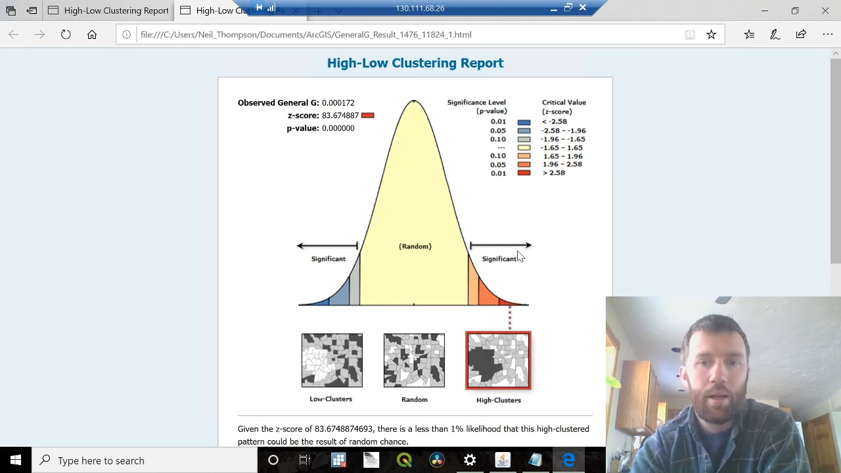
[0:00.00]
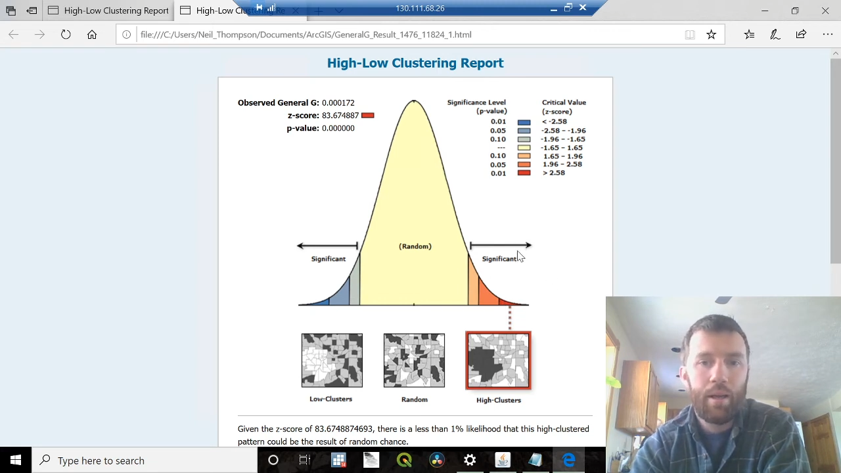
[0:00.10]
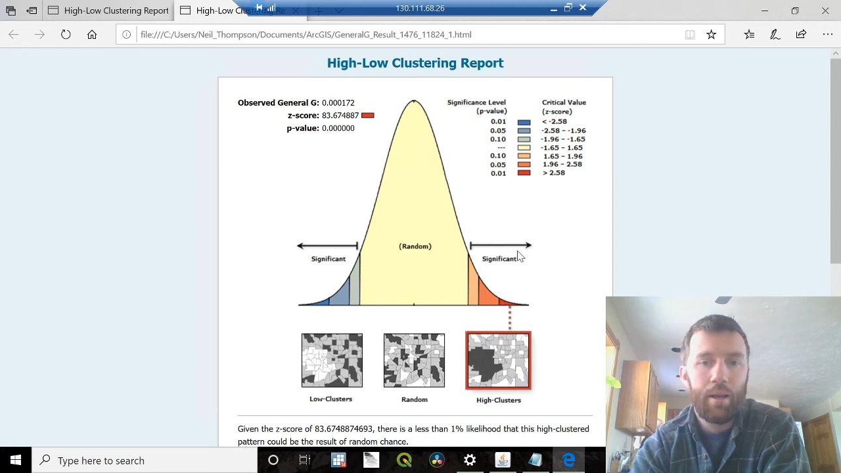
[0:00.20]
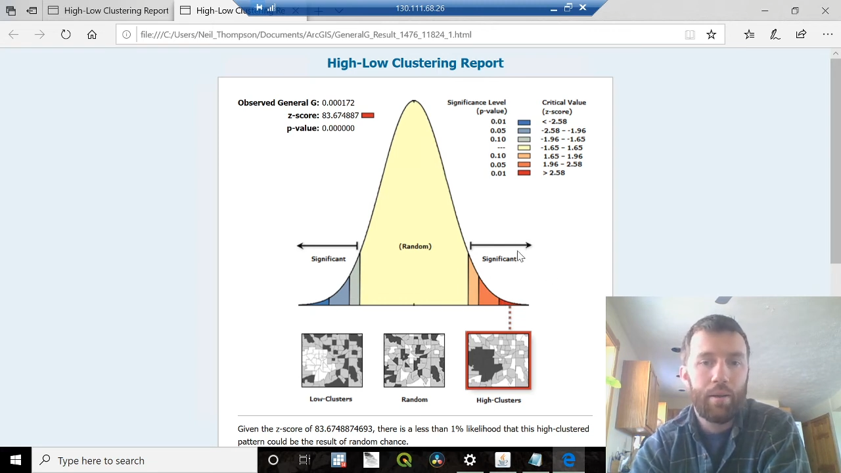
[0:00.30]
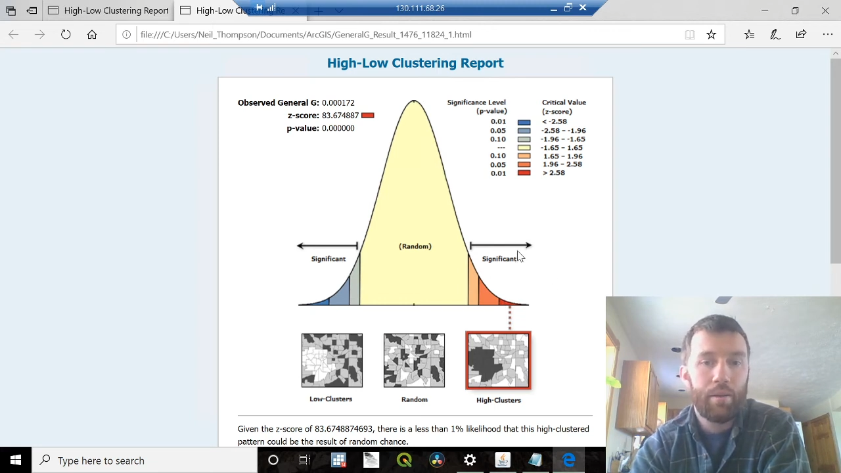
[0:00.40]

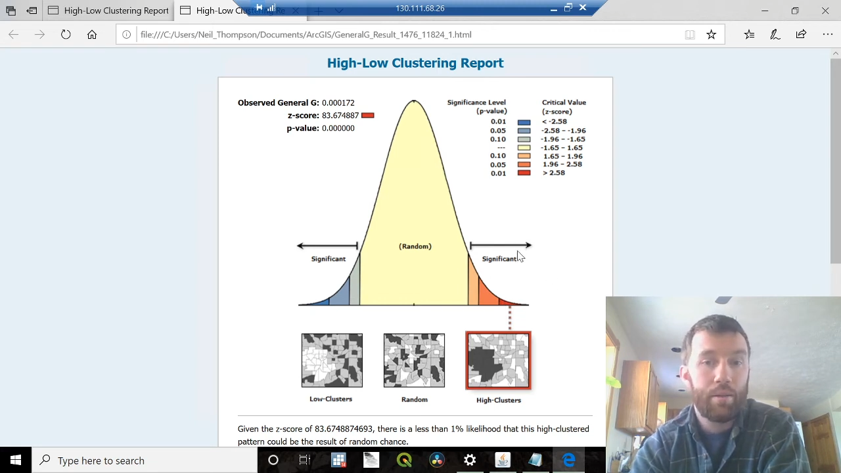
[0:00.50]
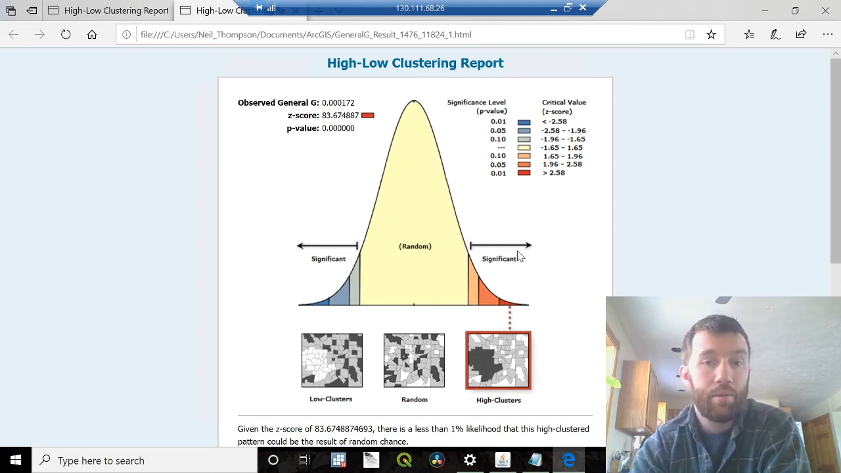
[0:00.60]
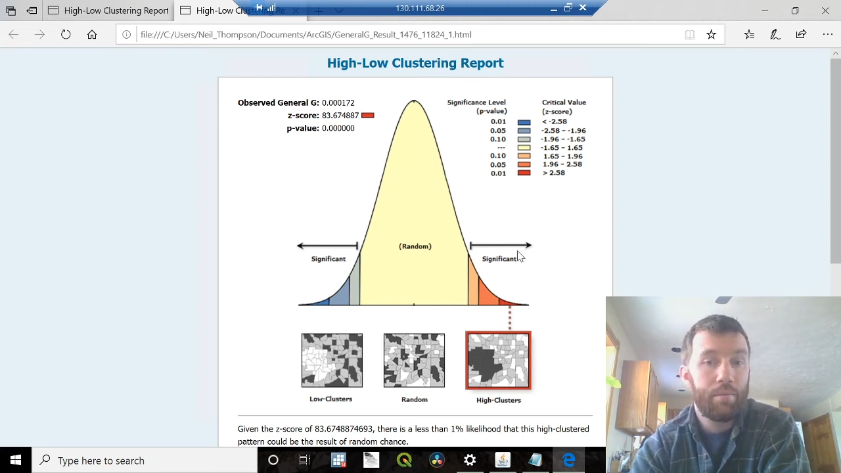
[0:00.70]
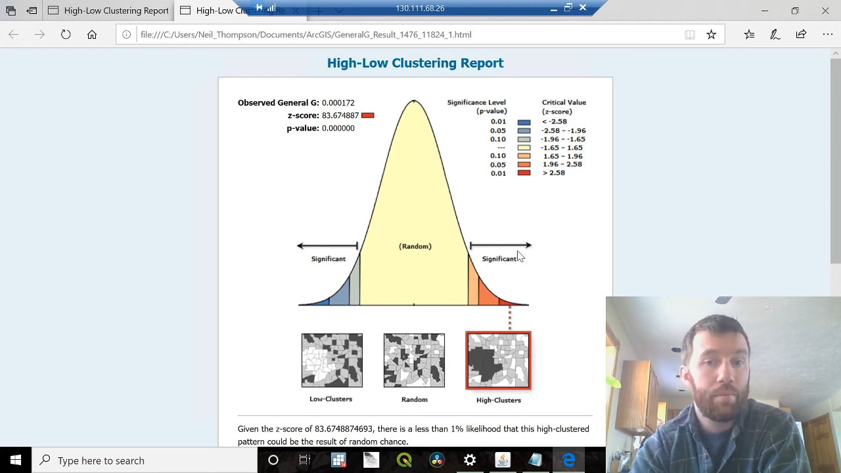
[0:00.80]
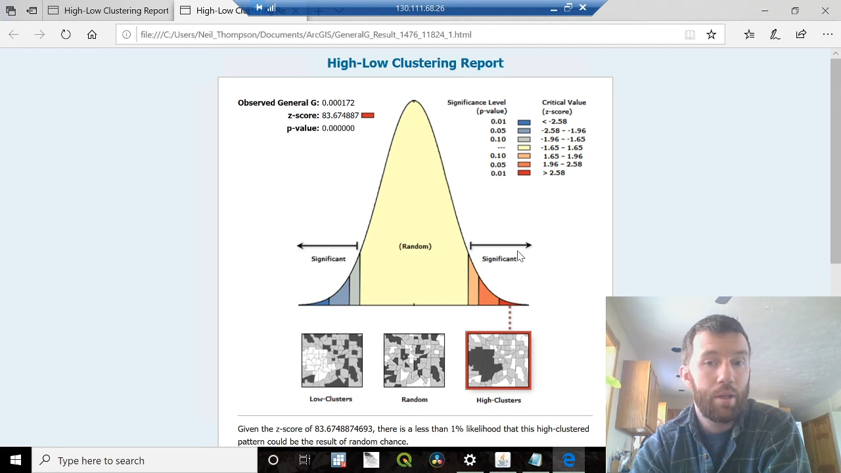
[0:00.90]
and
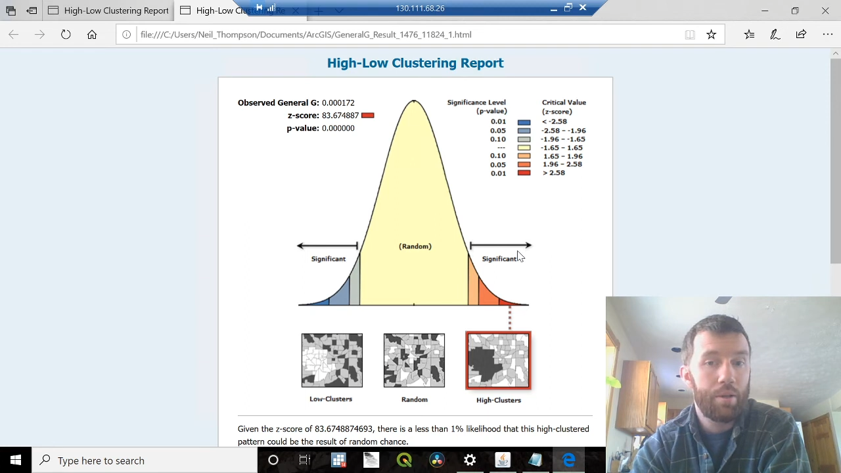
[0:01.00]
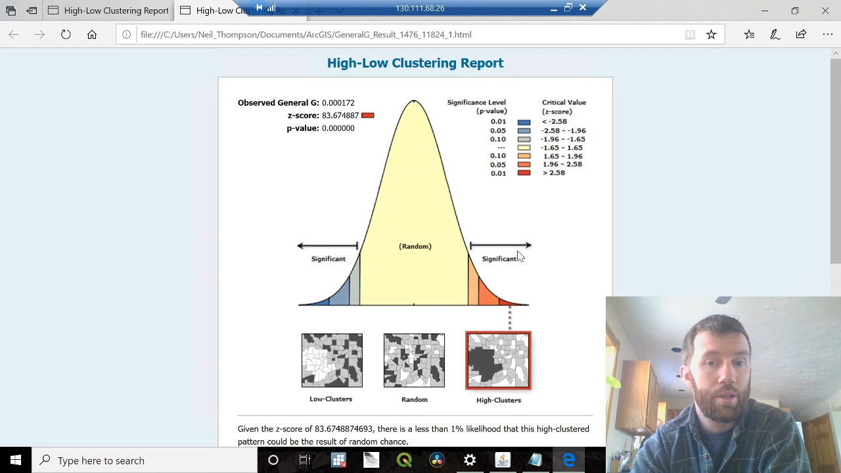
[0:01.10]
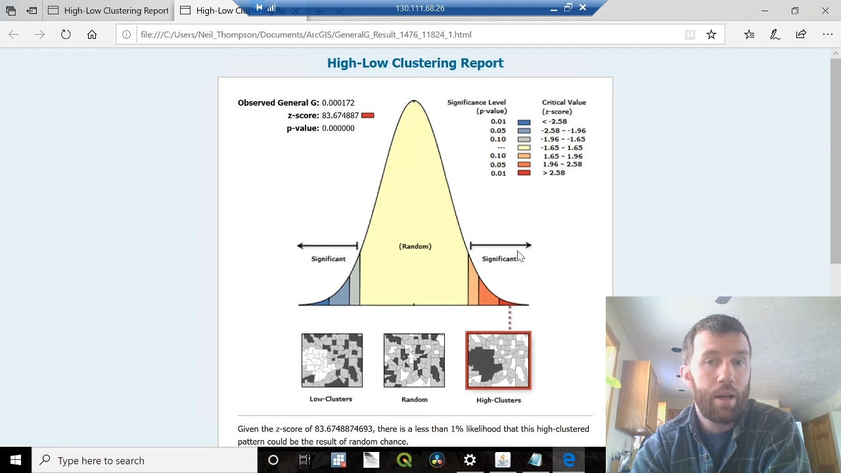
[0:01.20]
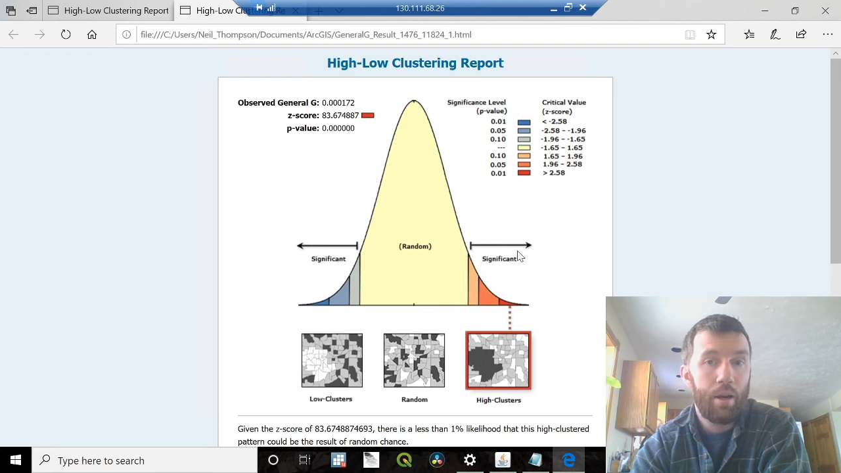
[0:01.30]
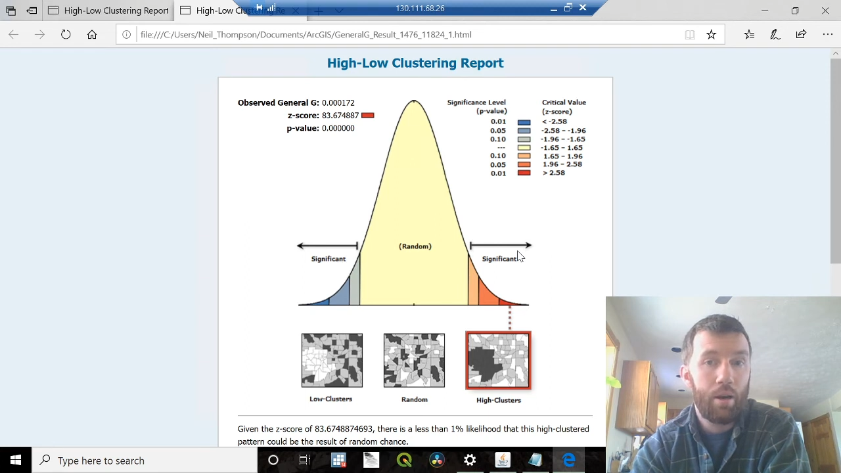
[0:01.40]
there's
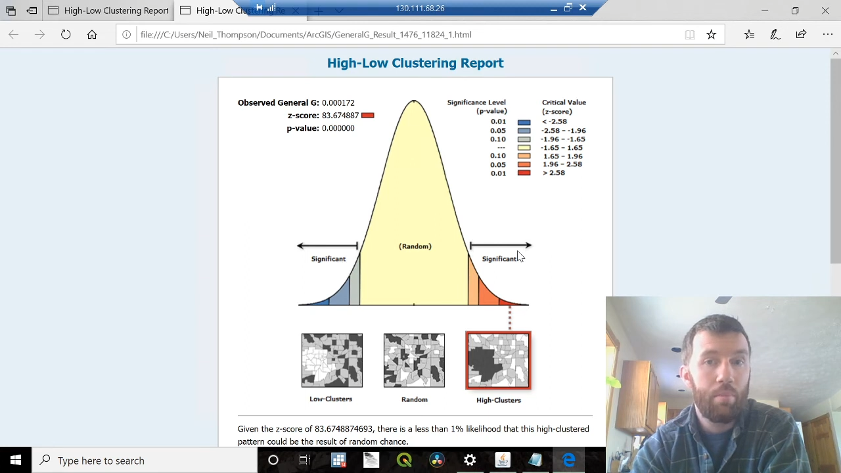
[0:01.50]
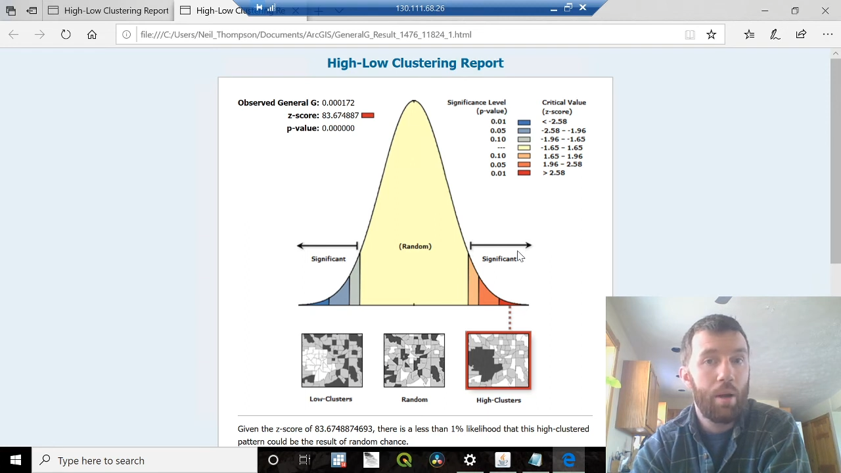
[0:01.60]
higher